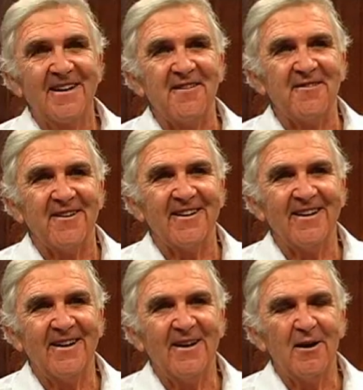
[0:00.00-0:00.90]
Go for it.
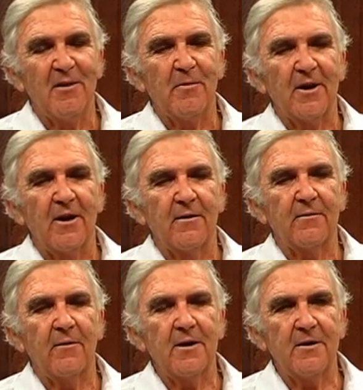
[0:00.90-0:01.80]
But I
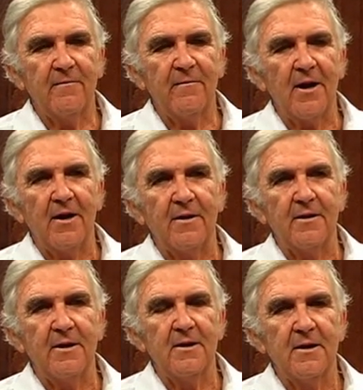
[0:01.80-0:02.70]
greatly value
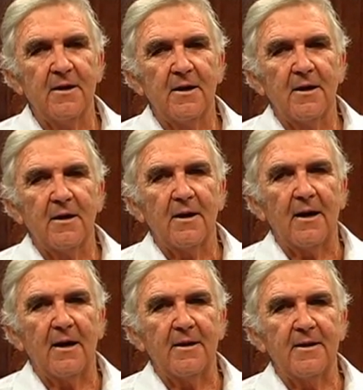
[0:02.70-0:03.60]
the
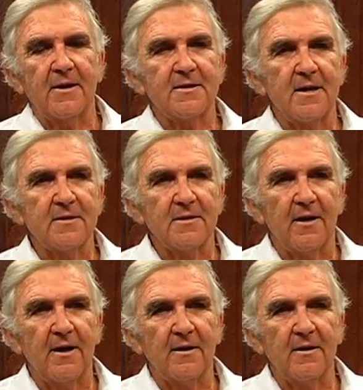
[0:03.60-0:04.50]
extension
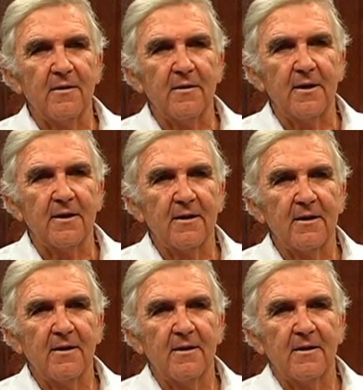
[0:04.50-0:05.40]
I had in learning,
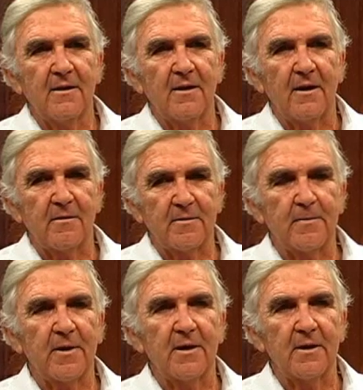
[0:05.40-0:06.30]

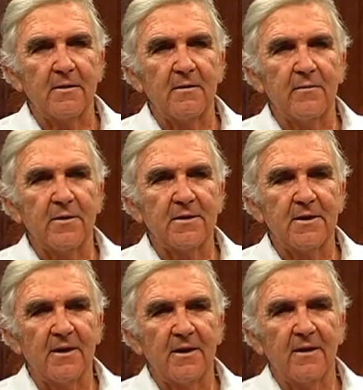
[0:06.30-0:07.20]
particularly at the university.